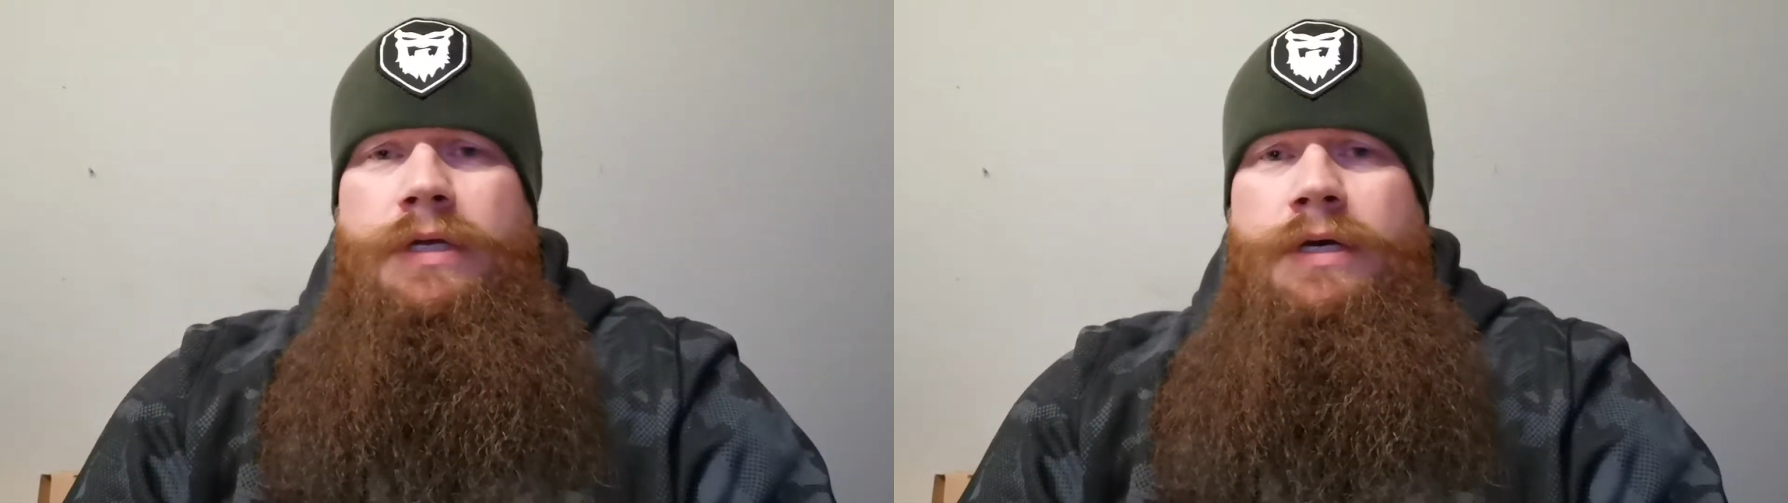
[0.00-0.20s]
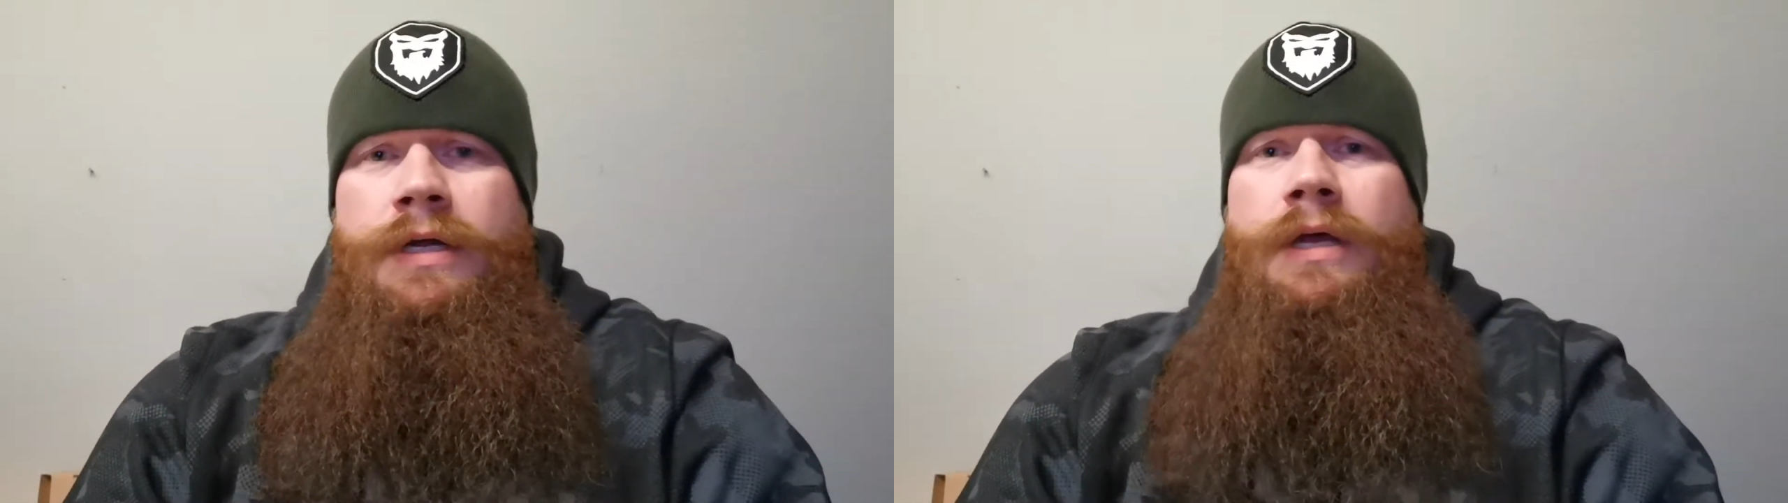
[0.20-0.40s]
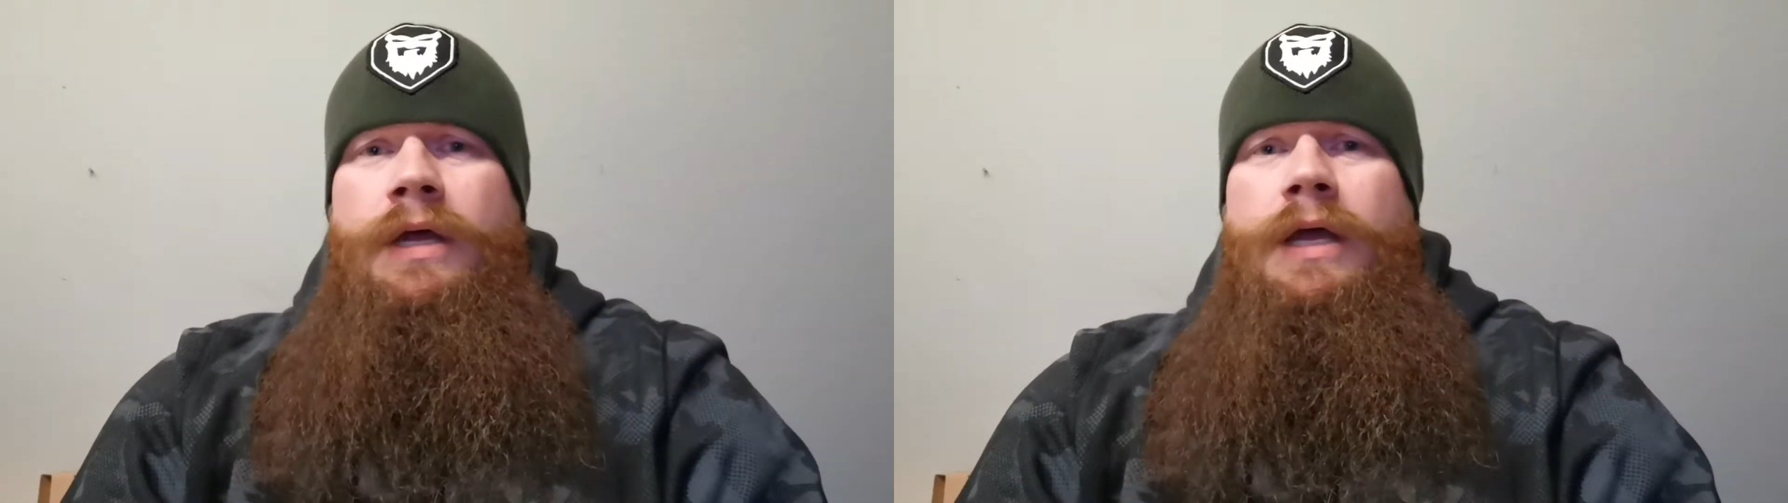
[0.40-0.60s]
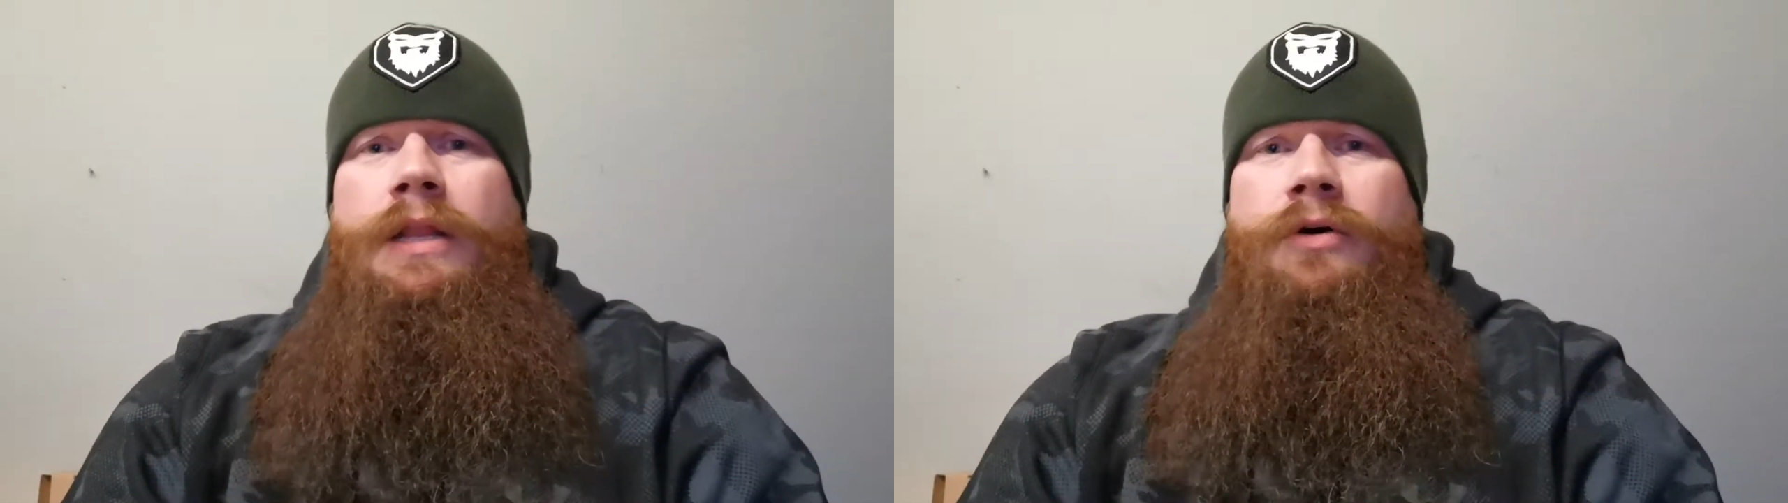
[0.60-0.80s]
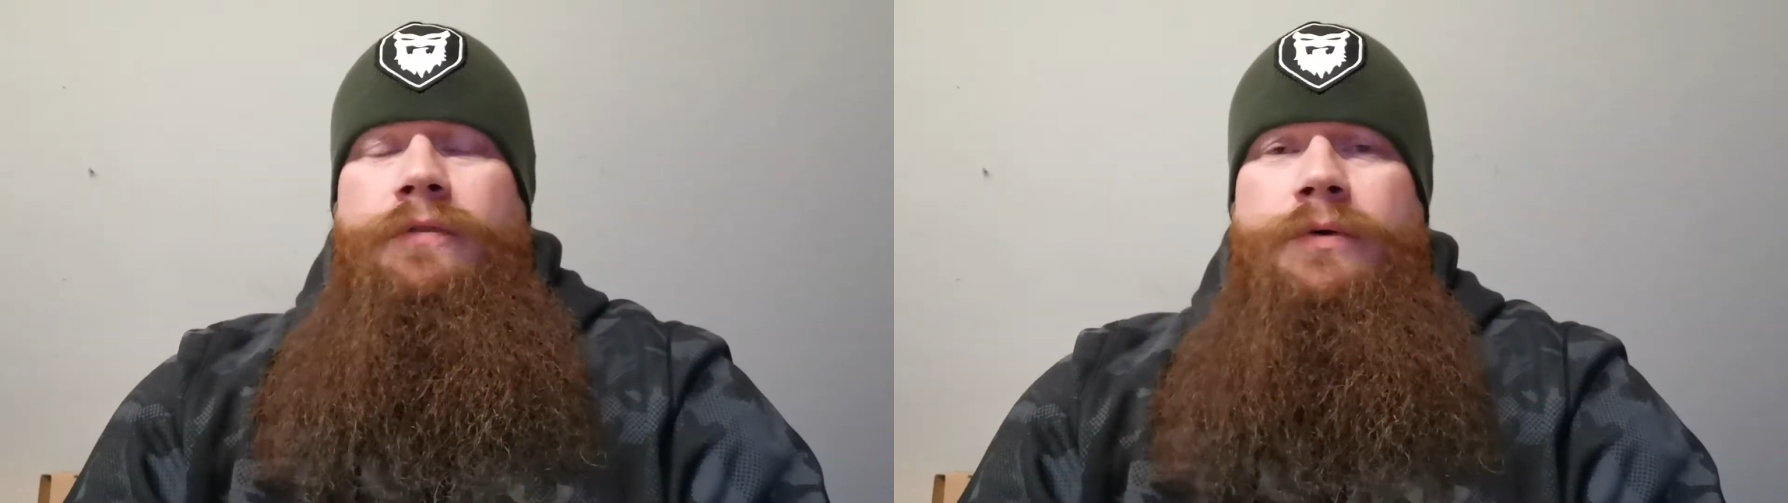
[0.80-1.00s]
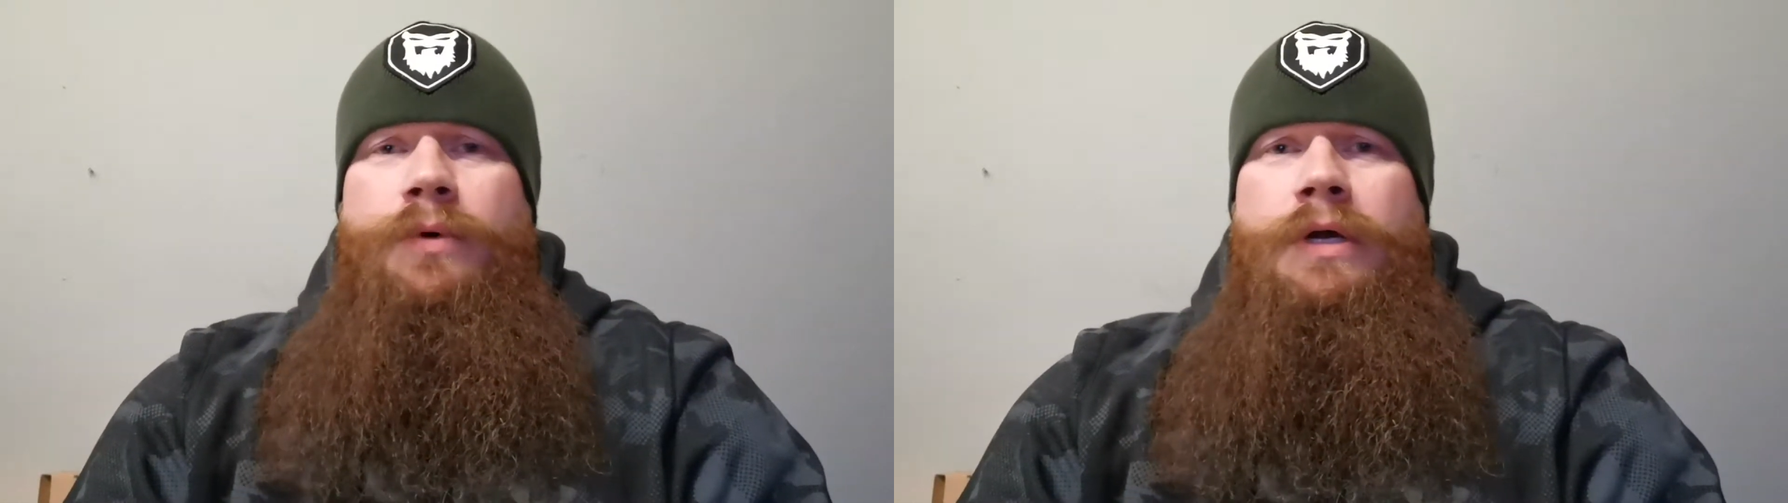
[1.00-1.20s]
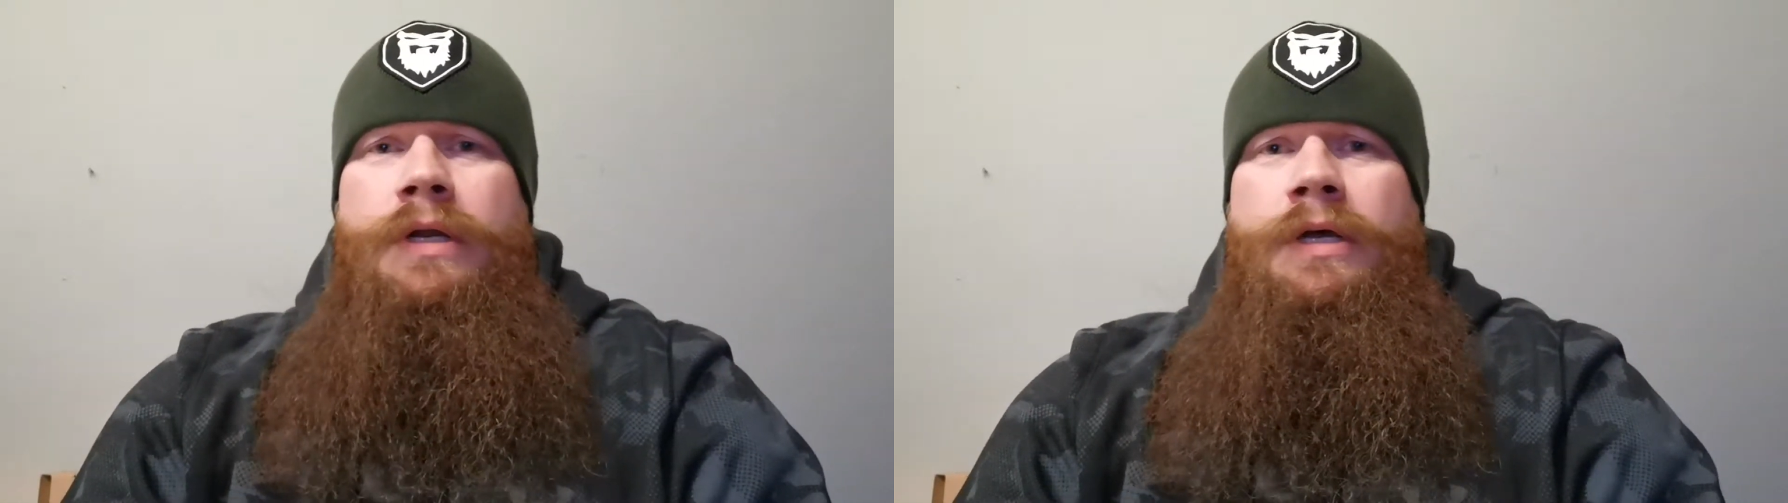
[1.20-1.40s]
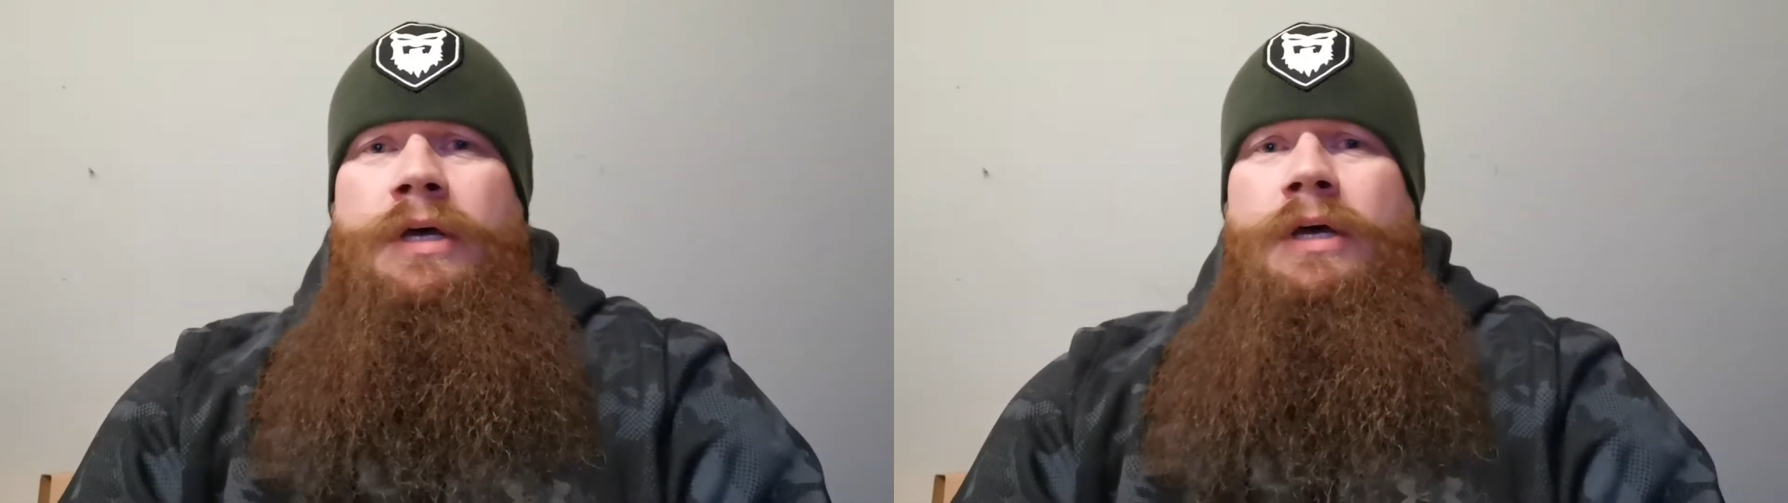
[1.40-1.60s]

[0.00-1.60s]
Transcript: her. Hello everyone.